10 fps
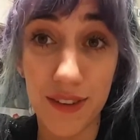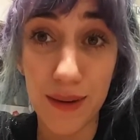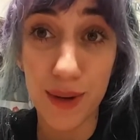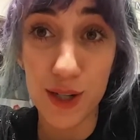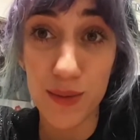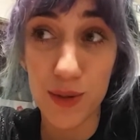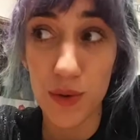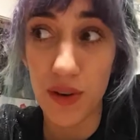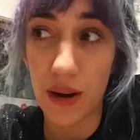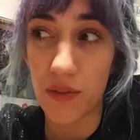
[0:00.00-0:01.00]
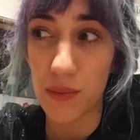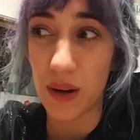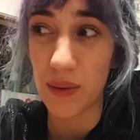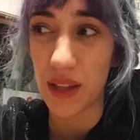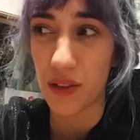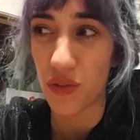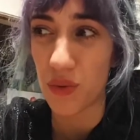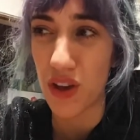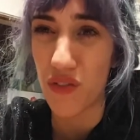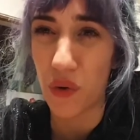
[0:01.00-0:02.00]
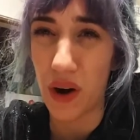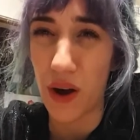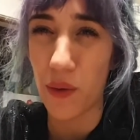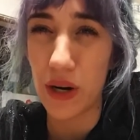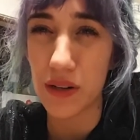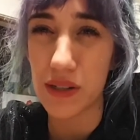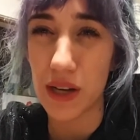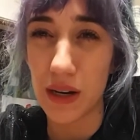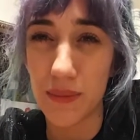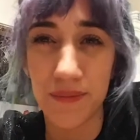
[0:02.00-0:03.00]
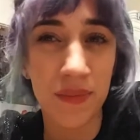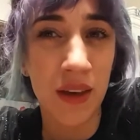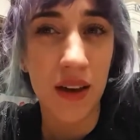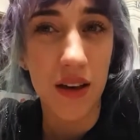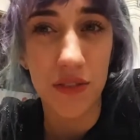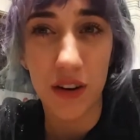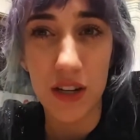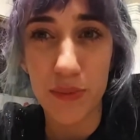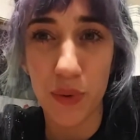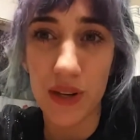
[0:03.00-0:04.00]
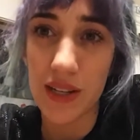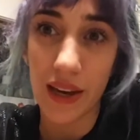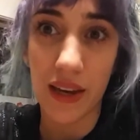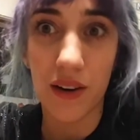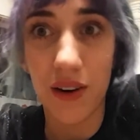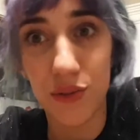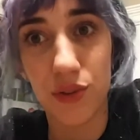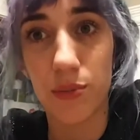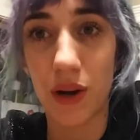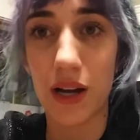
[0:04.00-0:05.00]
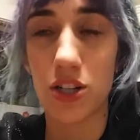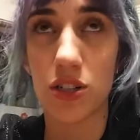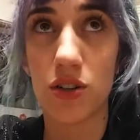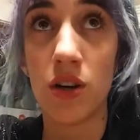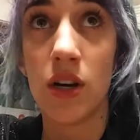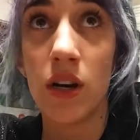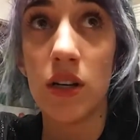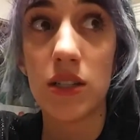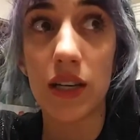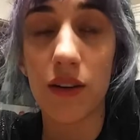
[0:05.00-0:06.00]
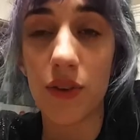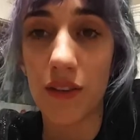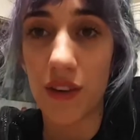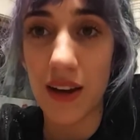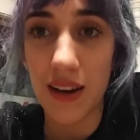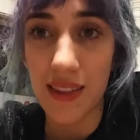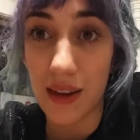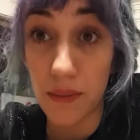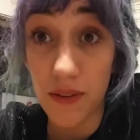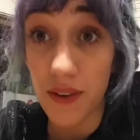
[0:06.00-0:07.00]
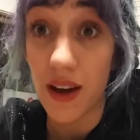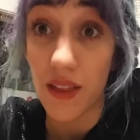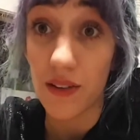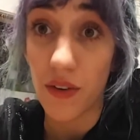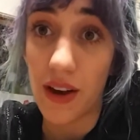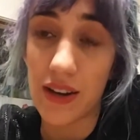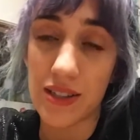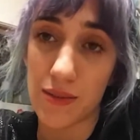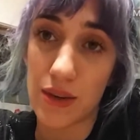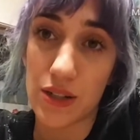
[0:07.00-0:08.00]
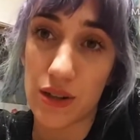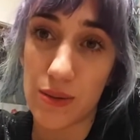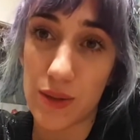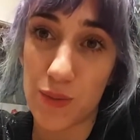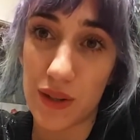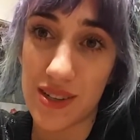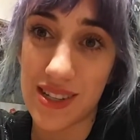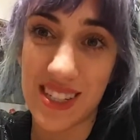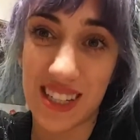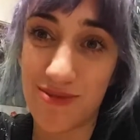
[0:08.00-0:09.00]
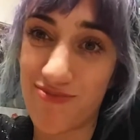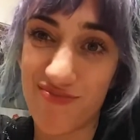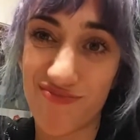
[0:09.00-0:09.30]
to find mushrooms. We went out for probably like 3-4 hours at various points, hiking around through the brush and seeing if we could find anything. And we found other varieties of mushrooms, but just